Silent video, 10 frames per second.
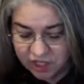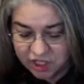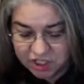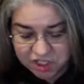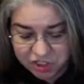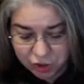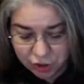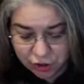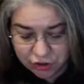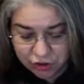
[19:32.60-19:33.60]
She
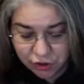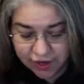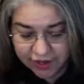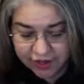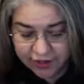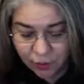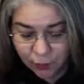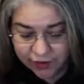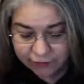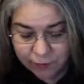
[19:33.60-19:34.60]
turned her head
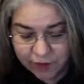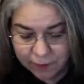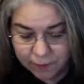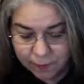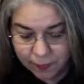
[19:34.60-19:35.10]
away from him.